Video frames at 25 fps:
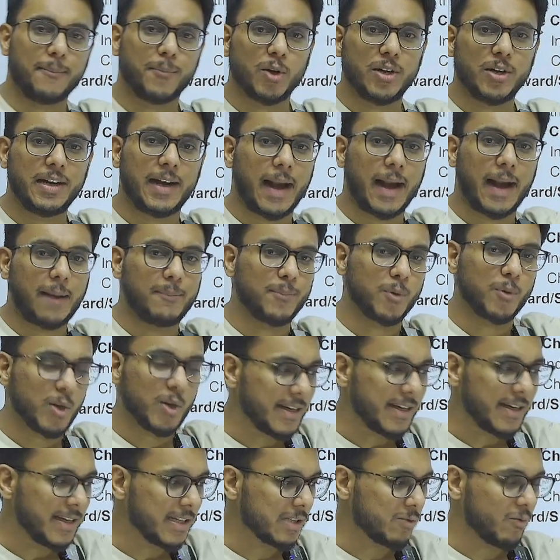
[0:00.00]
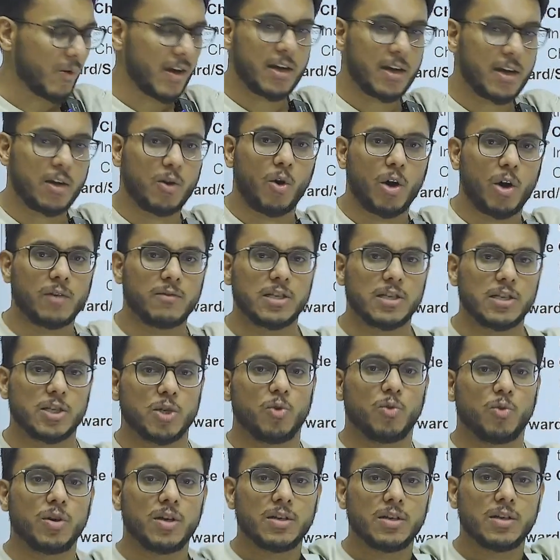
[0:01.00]
Trampoline is one on which you
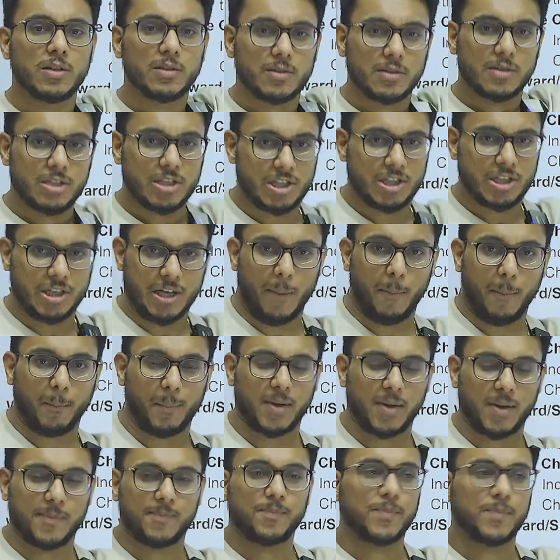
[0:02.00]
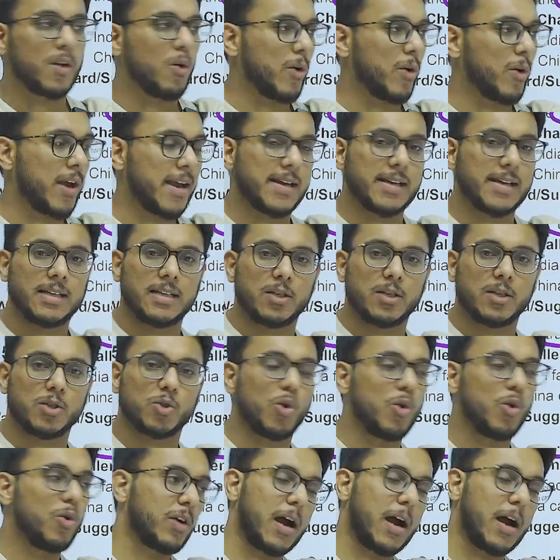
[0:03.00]
jump. Okay, so
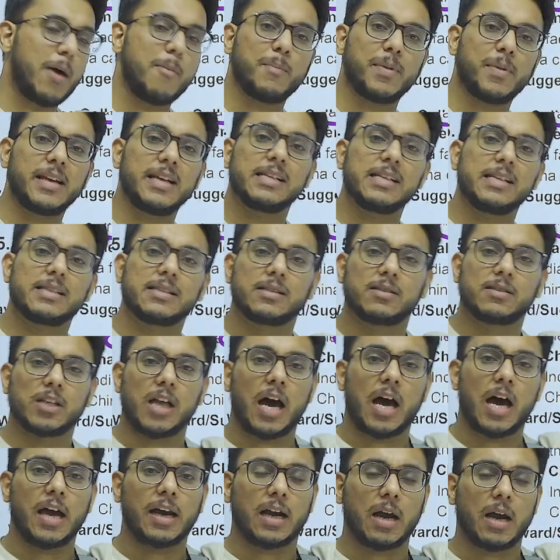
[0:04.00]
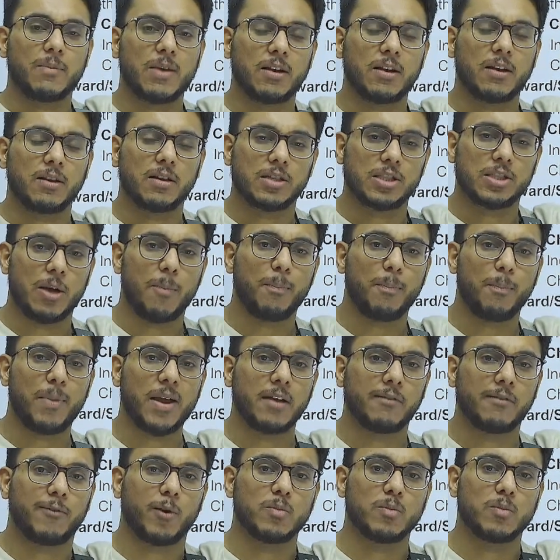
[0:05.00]
companies are jumping
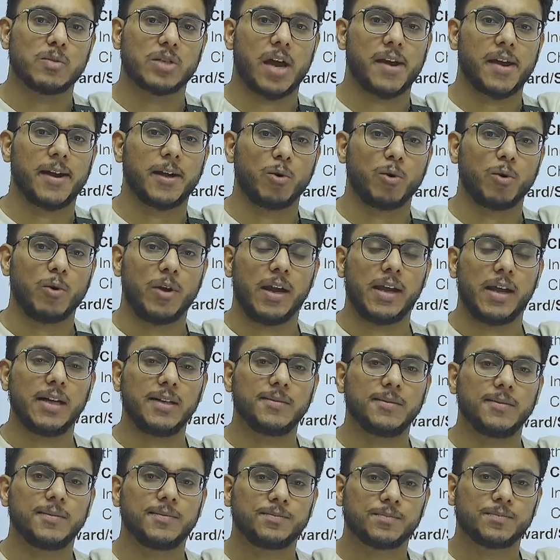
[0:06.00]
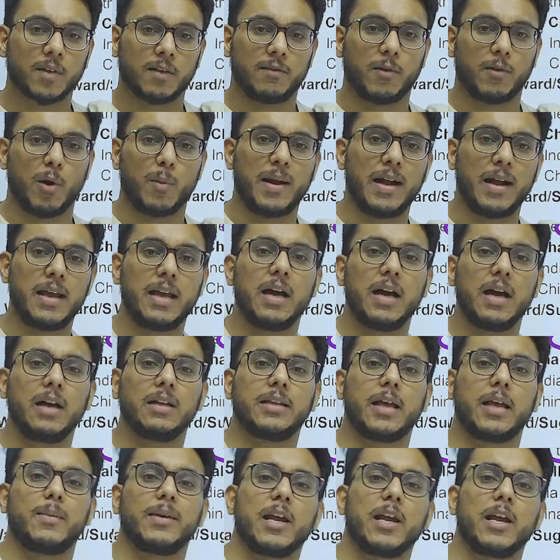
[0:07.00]
from China to India. From India, they are
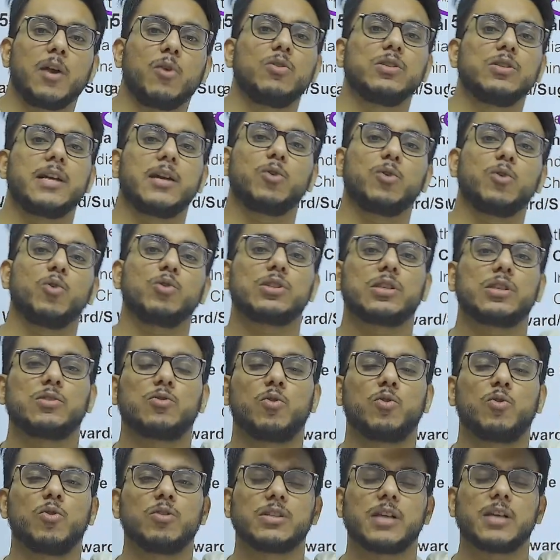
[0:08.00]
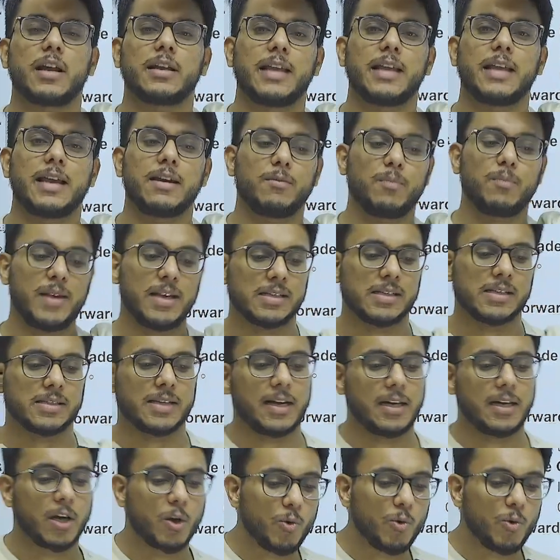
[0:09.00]
making goods, and those goods are then being sent to